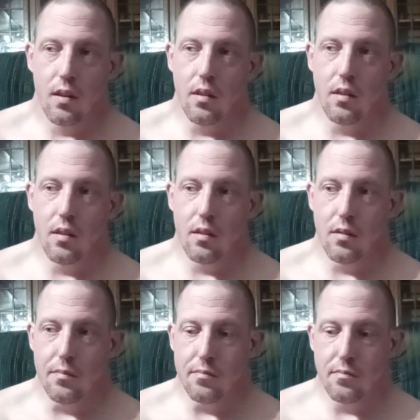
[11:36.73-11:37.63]

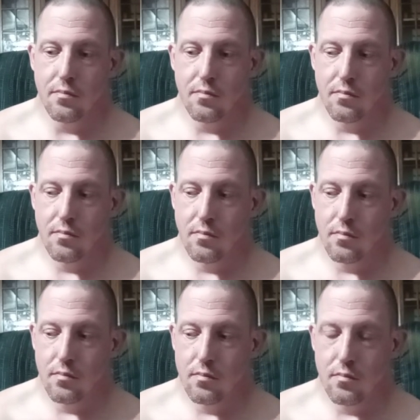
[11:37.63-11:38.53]
and
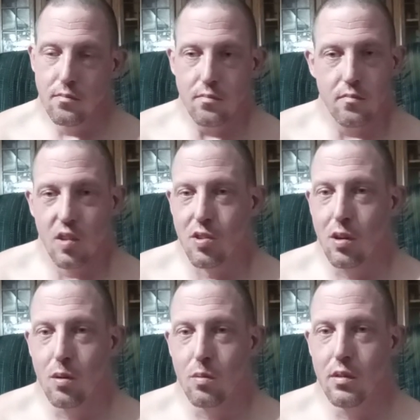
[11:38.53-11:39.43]

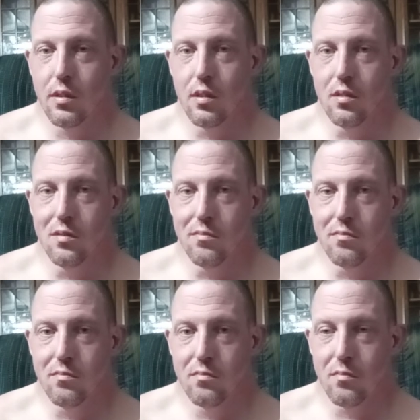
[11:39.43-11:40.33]
so when
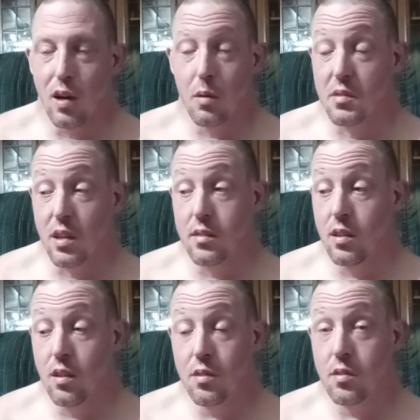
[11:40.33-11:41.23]
I was
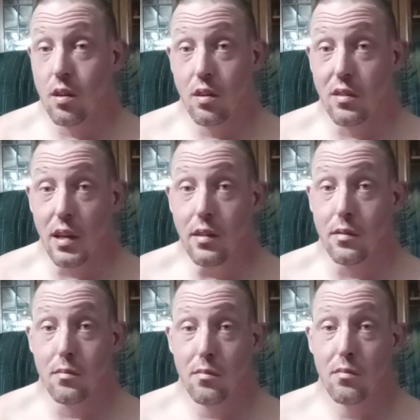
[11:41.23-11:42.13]
18, I started
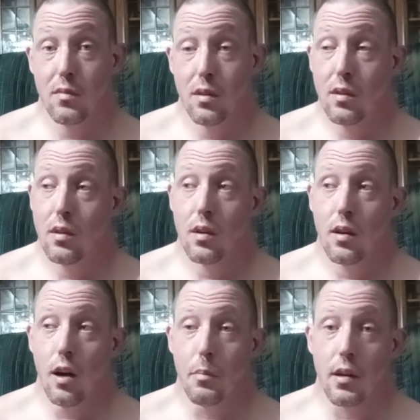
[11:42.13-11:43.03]
dating.
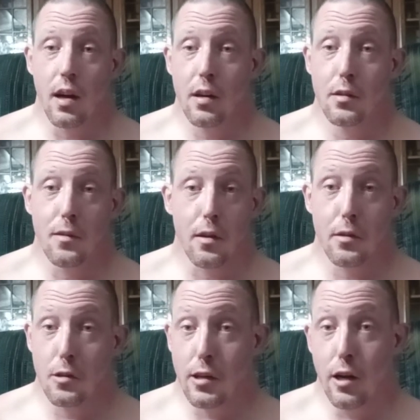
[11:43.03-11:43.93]
I mean, I
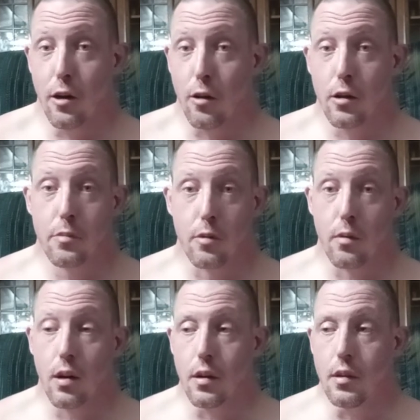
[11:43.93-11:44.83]
didn't care, left or
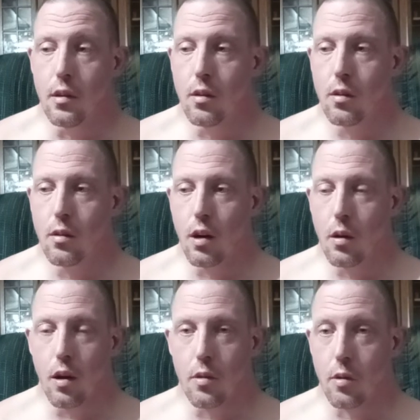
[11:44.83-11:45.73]
right, you know.
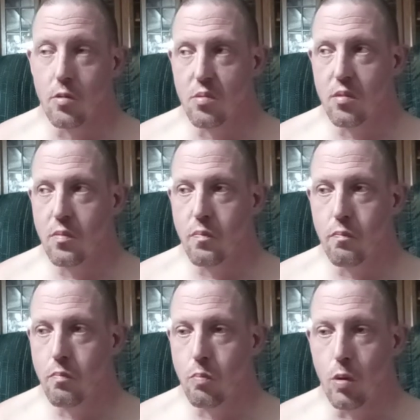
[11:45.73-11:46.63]

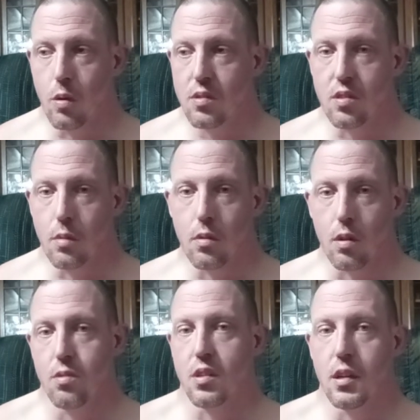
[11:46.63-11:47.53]
There were some
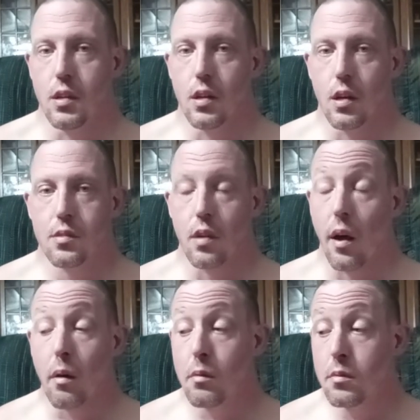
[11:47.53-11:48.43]
girls I did ask
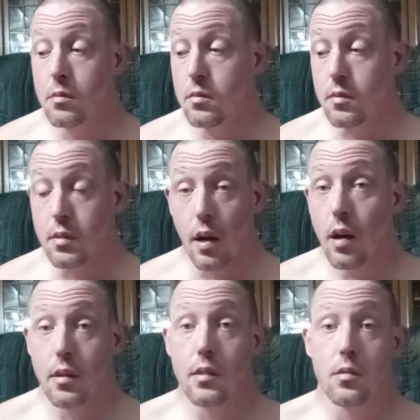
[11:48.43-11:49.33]
out.
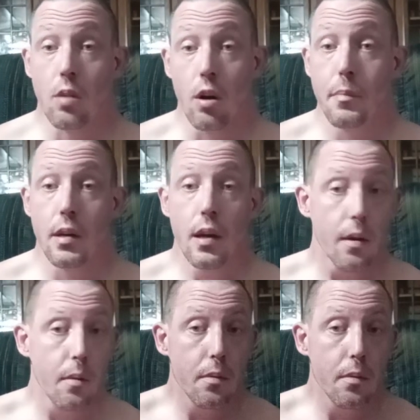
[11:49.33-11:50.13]
Yeah, they turned me down.